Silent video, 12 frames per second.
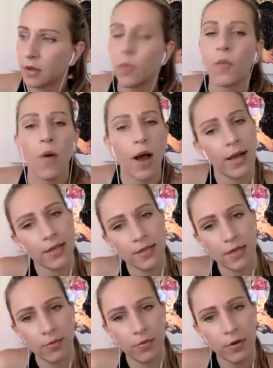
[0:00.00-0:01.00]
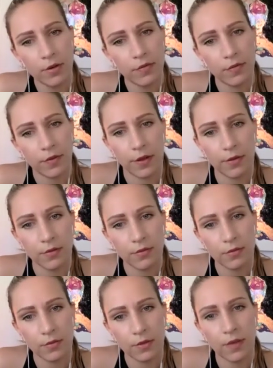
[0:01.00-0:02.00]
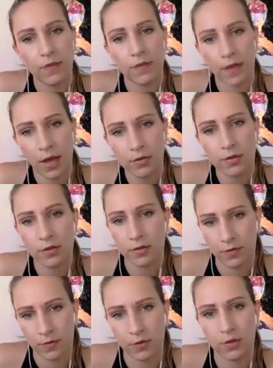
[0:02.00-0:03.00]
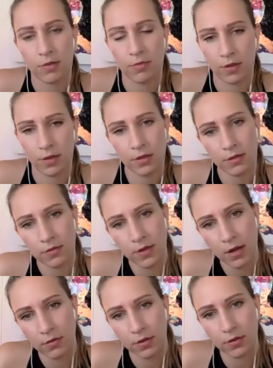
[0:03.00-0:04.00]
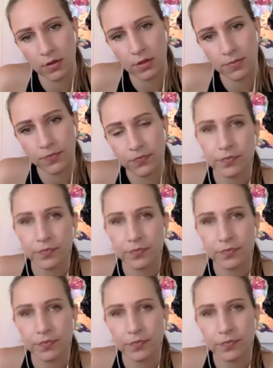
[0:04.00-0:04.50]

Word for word: why is it important for you to have thousands of reviews and millions of downloads?